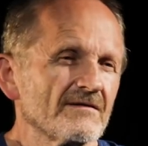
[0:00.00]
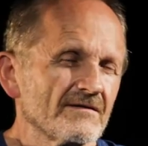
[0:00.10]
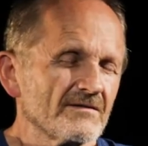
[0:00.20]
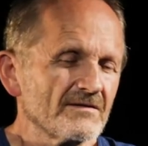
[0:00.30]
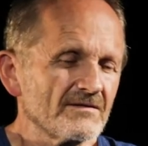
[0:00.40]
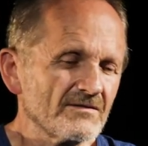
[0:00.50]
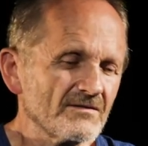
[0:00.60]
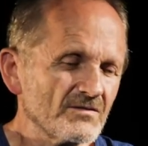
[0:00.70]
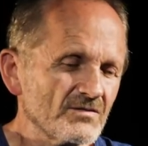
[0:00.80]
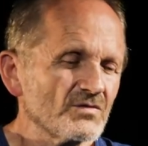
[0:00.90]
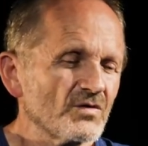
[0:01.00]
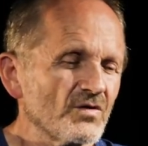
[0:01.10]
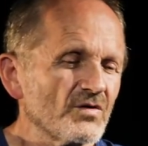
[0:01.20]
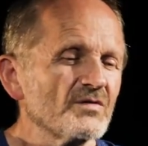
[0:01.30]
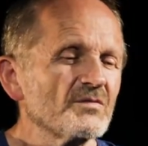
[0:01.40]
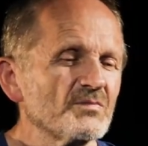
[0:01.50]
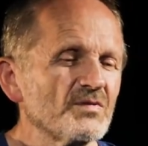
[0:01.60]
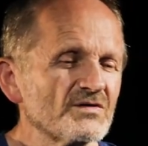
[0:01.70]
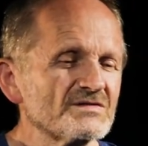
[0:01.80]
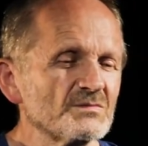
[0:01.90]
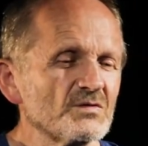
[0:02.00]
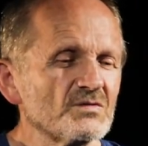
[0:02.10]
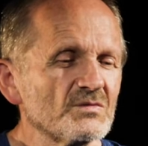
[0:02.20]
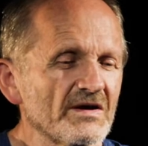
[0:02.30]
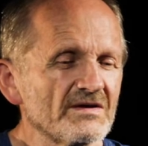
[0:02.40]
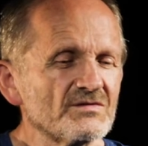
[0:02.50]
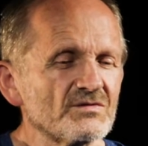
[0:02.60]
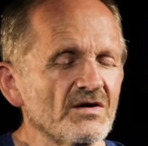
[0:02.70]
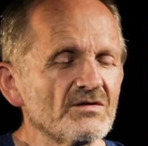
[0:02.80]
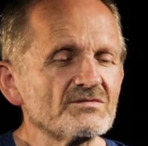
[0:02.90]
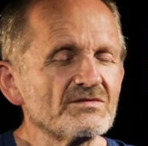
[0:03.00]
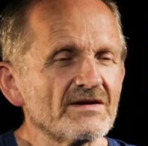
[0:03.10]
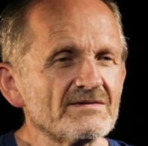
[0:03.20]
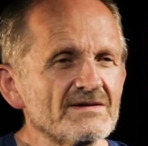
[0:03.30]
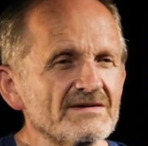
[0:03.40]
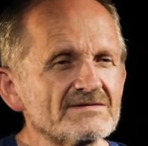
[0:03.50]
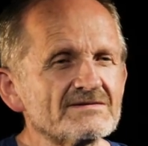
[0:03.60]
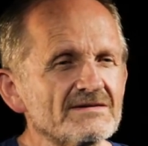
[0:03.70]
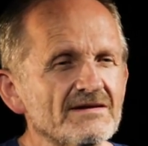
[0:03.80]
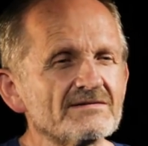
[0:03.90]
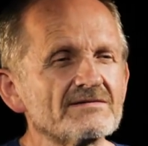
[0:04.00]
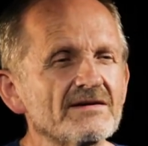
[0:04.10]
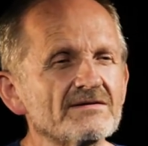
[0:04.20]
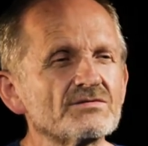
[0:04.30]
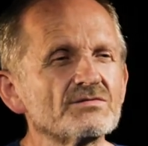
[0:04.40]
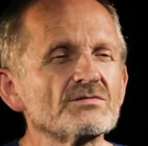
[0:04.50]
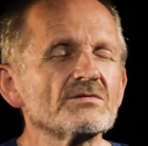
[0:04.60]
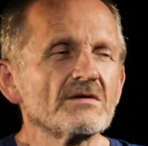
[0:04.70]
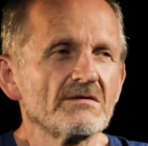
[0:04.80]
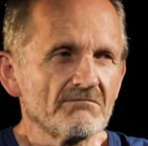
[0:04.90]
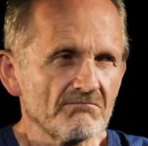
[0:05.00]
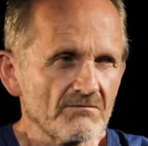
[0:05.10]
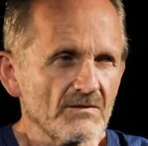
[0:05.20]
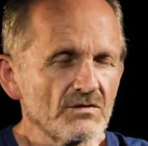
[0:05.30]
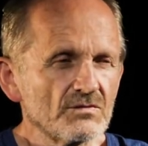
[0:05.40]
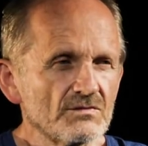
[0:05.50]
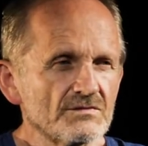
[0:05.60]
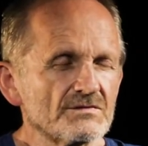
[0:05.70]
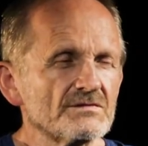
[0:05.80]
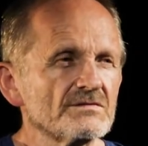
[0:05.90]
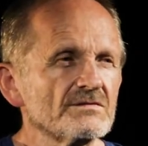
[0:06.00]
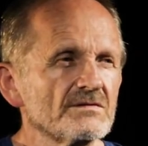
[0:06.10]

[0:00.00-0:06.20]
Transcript: your possible way to counteract this is then to use